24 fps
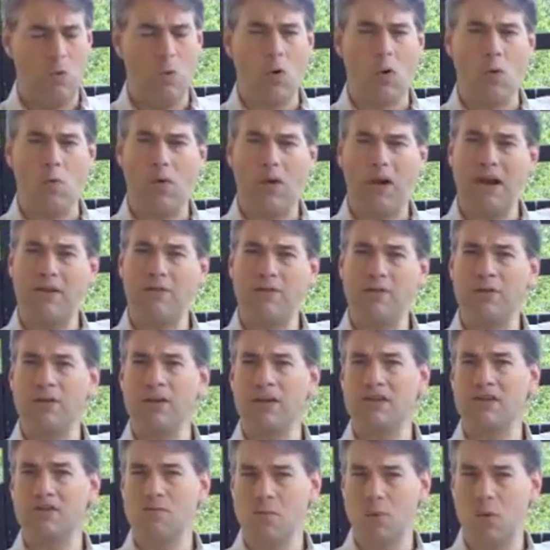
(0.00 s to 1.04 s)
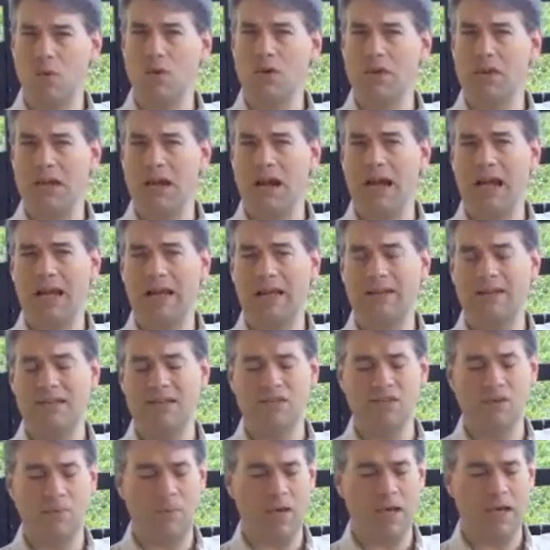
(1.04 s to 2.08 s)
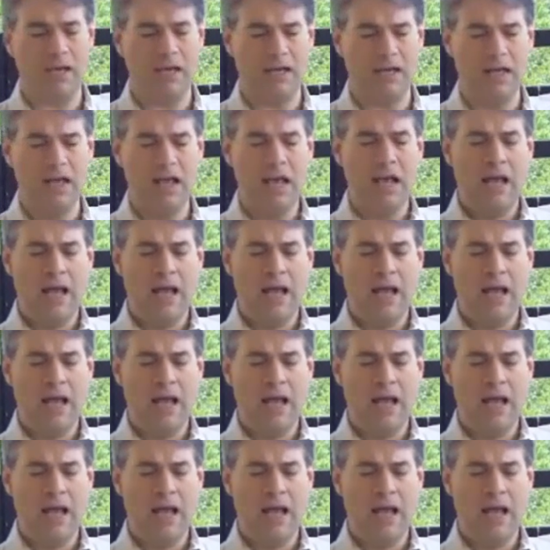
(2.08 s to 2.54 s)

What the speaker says: or whatever that's more than I anticipated,